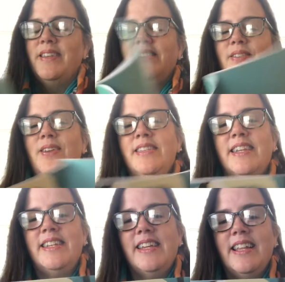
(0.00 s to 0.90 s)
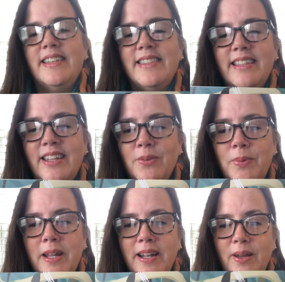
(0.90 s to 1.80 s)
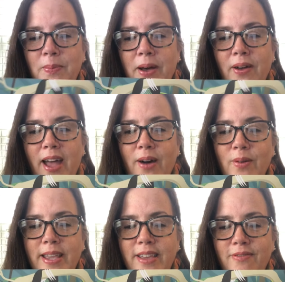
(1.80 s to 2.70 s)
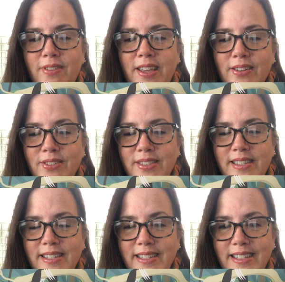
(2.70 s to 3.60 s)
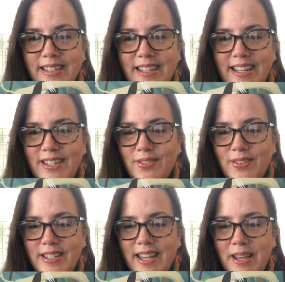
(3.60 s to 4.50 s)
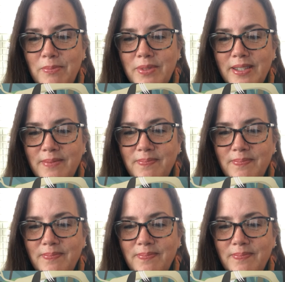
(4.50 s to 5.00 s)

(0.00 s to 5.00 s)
So he's going to tell us a little bit about how he feels at different times.